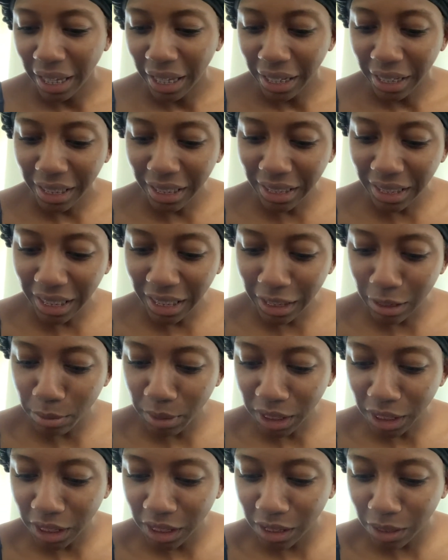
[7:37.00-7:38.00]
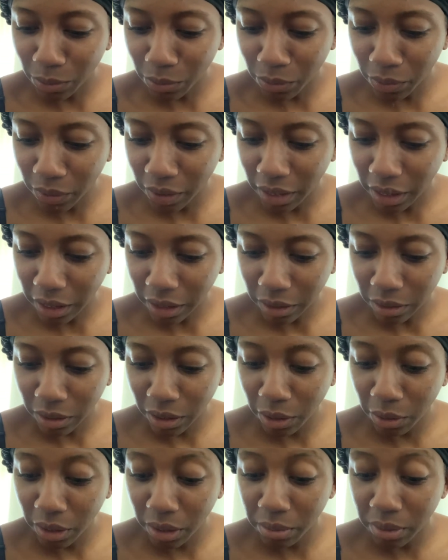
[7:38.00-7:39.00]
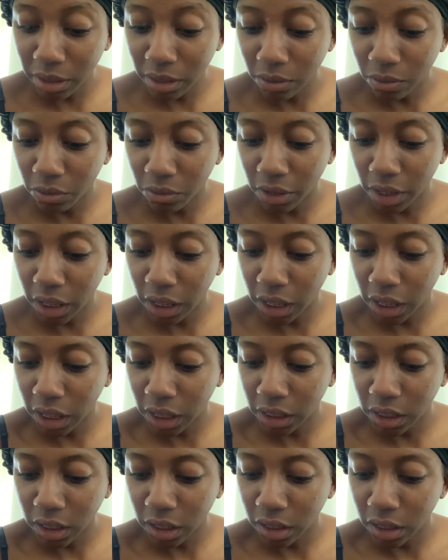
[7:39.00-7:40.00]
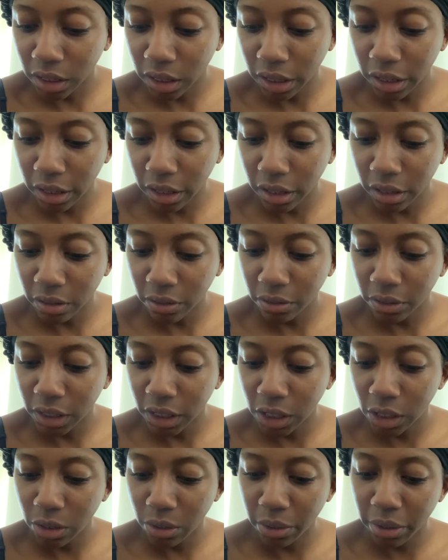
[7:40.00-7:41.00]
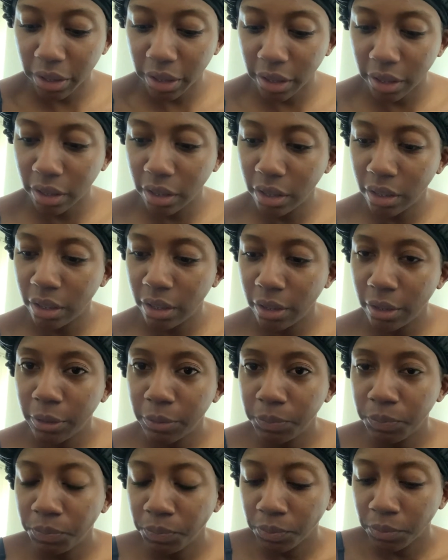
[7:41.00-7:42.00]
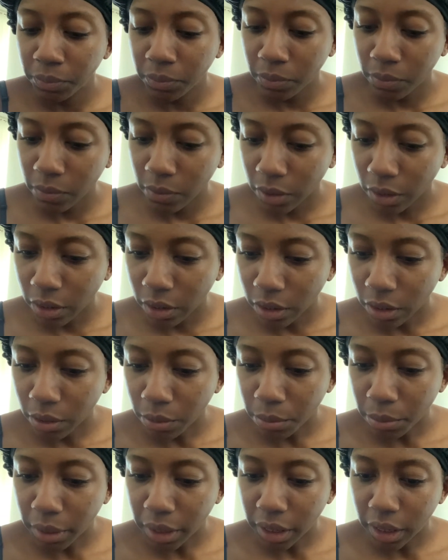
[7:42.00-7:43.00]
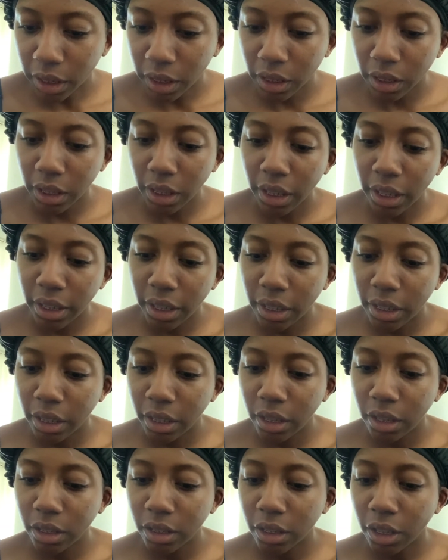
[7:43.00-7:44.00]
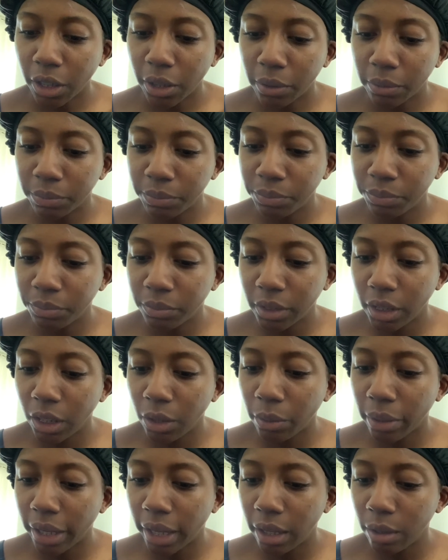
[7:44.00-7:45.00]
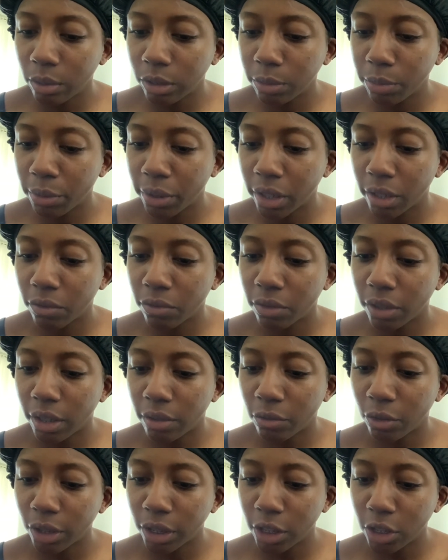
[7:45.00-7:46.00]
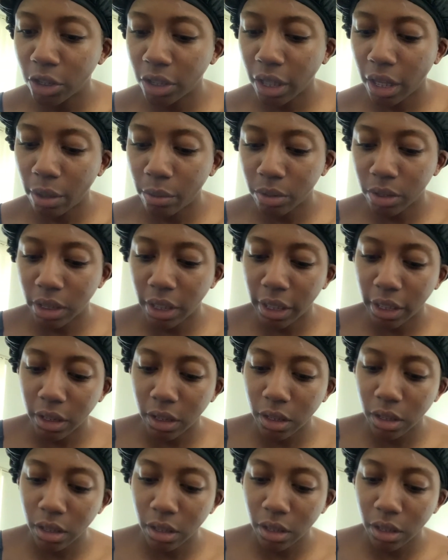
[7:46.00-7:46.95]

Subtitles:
couldn't get as much as, you know, it would have been some funny content on there though, for sure. But yeah, so anyway, it was pretty fun. 4th of July was nice.